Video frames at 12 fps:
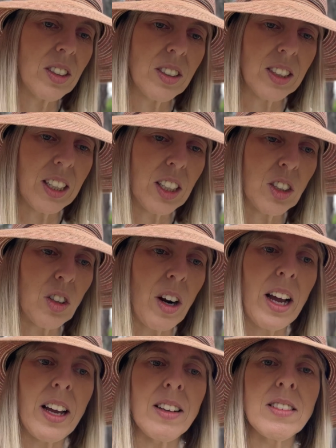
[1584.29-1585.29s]
seed
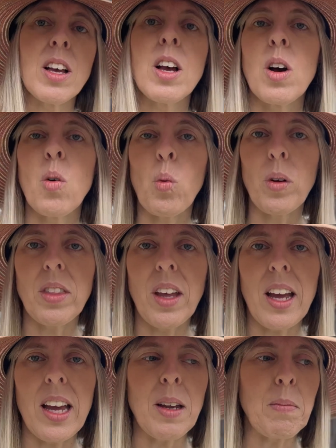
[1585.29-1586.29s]
trays with the
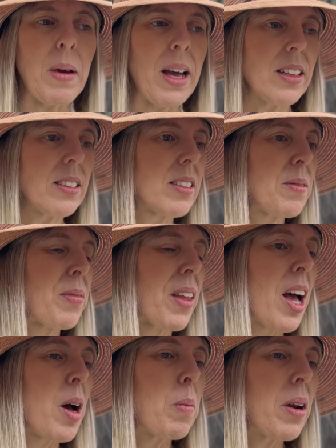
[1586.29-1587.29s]
heat mats.
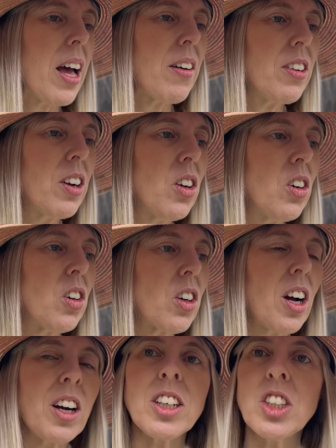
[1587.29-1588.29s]
But have a look.
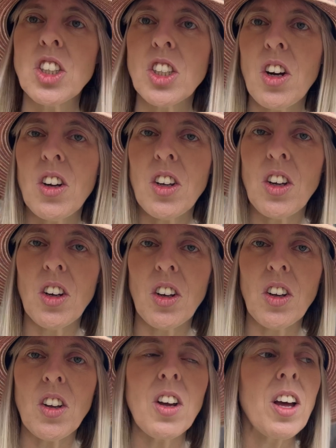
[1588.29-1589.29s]
I'm going to show
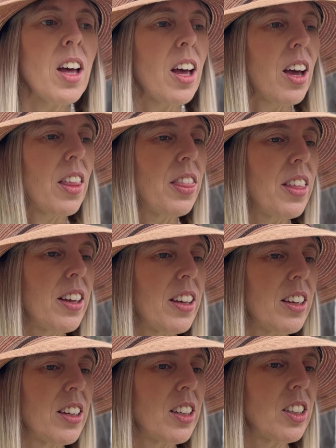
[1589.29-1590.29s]
you
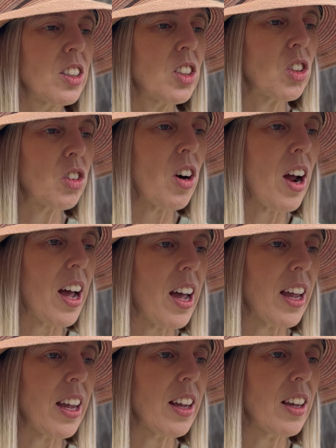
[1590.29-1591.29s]
the
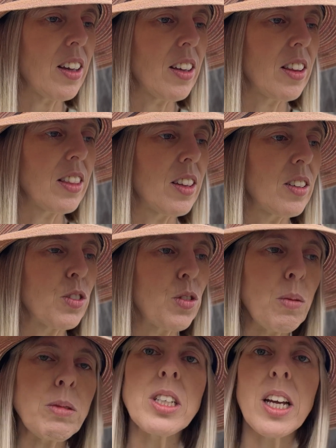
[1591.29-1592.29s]
tray that's
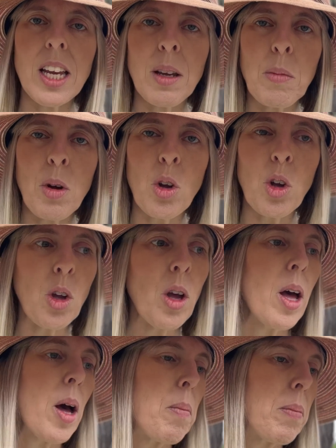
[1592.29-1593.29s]
from Temu
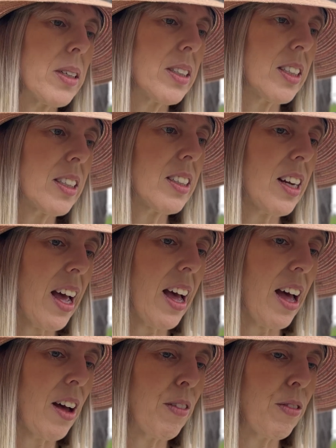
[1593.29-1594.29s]
but didn't
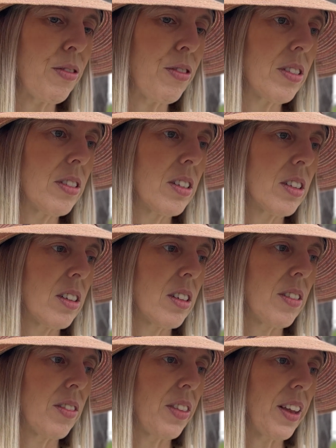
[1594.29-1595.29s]
have
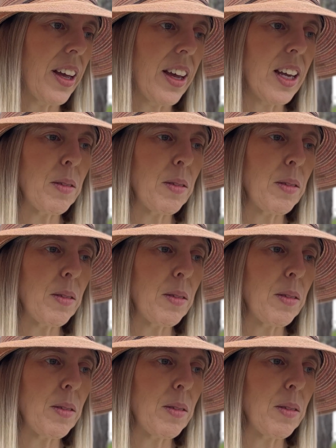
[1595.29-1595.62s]
the heat